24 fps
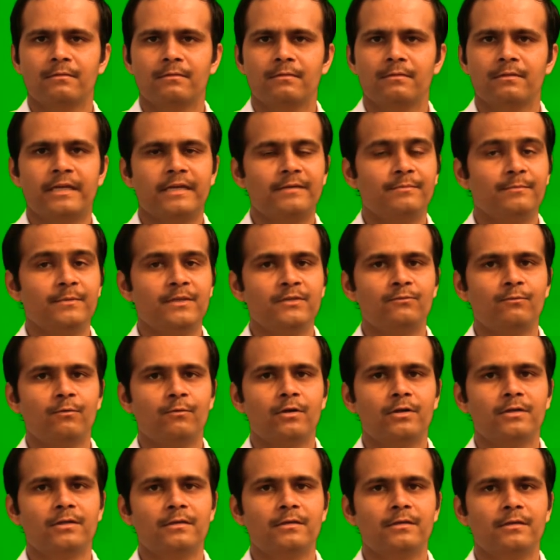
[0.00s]
That means
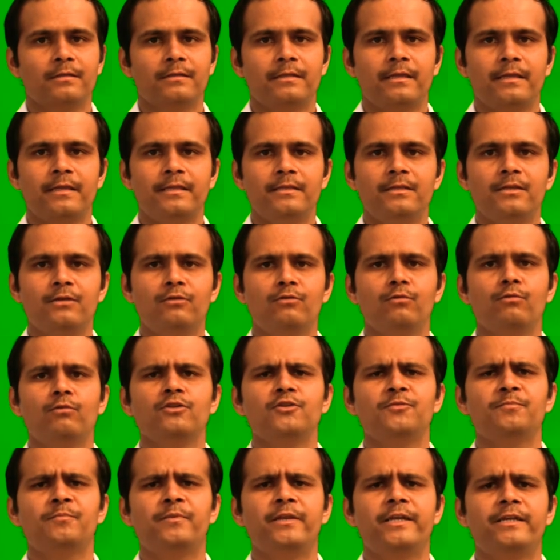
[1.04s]
what? There is a no
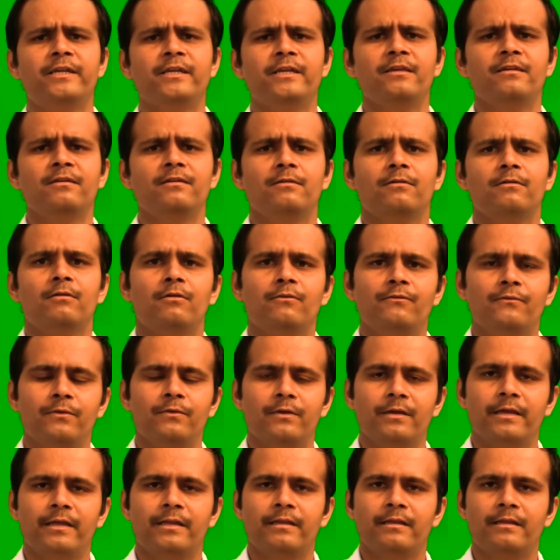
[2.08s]
splitting
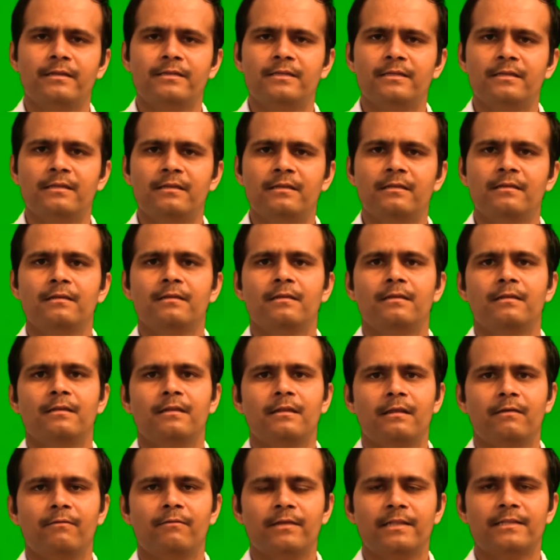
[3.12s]
of energy
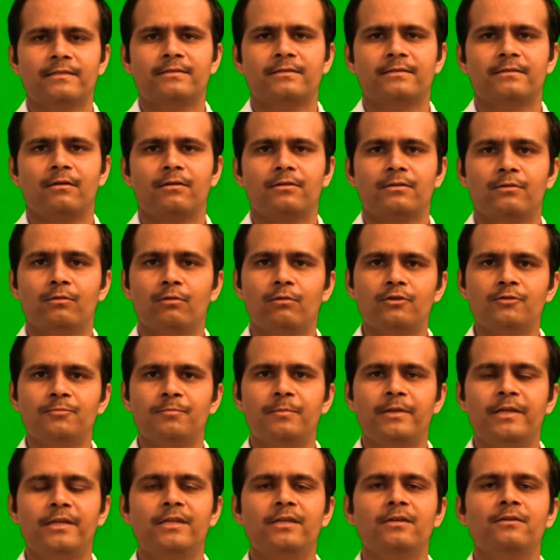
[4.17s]
levels, no
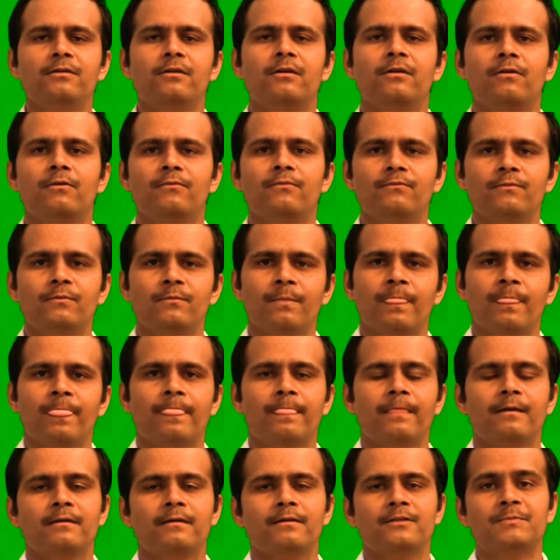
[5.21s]
splitting of
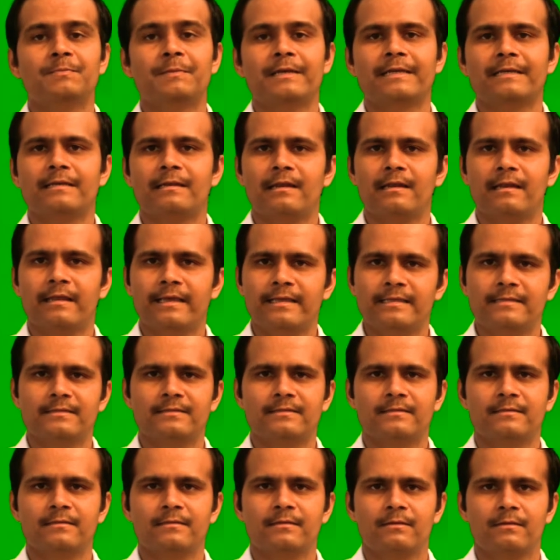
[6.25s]
the spectral
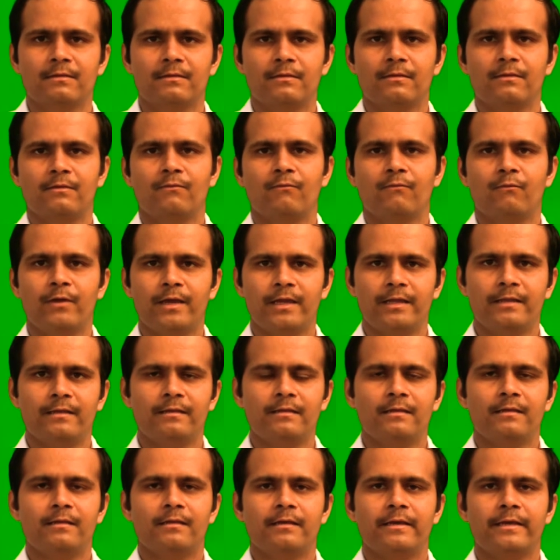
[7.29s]
lines
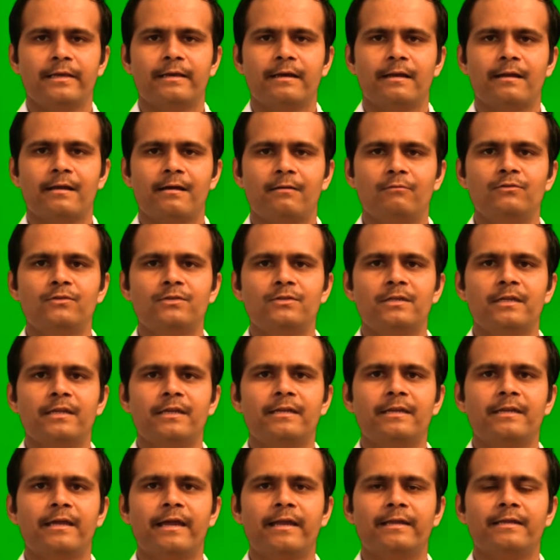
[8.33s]
when a ground
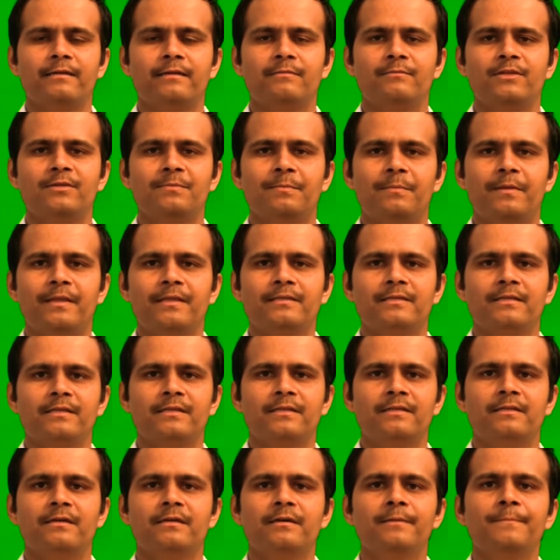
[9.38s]
state atom is placed
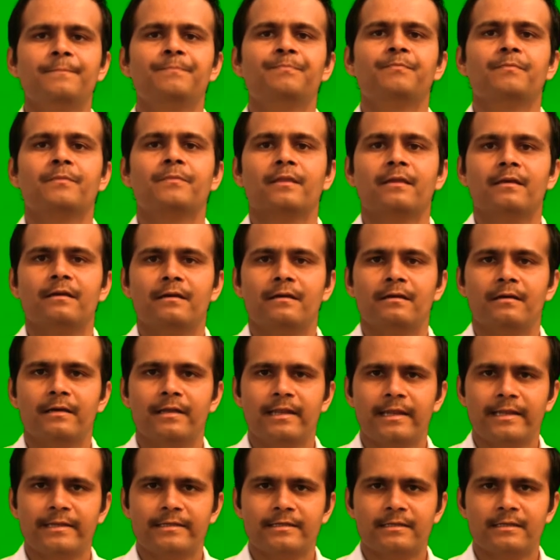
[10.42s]
in the
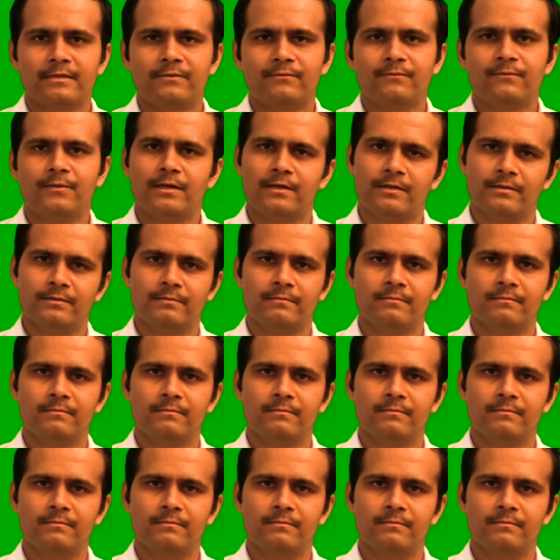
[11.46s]
electric field.